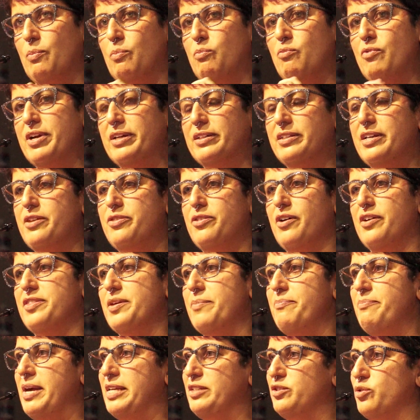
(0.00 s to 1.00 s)
really thought
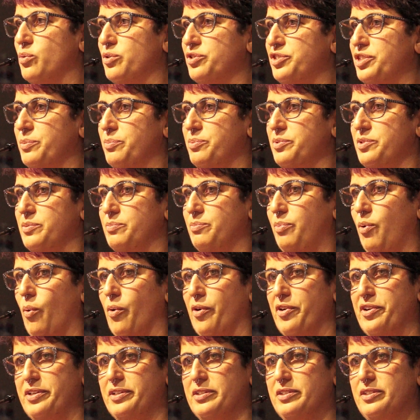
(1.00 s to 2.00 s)
that mentorship was
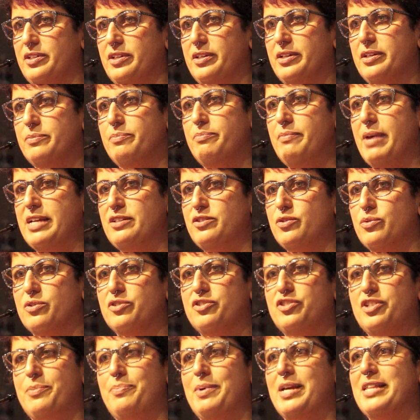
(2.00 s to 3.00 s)
important.
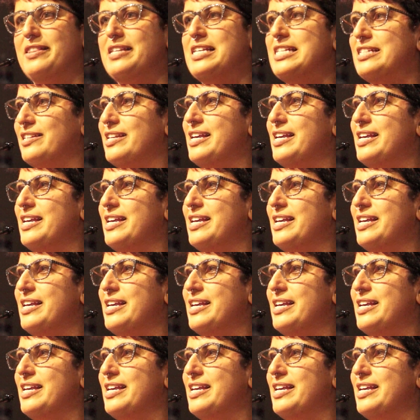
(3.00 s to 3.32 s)
Mentorship and these